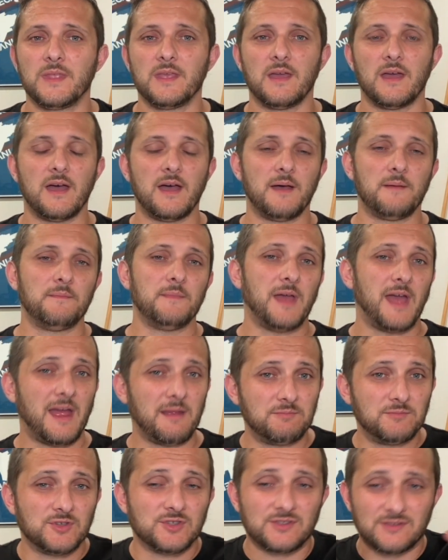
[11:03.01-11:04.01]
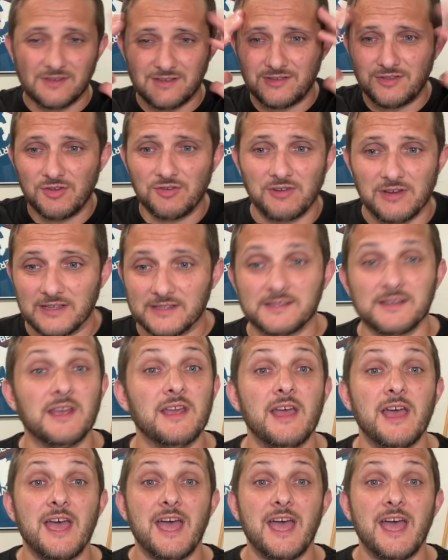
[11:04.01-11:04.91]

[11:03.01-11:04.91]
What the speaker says: I'm just curious.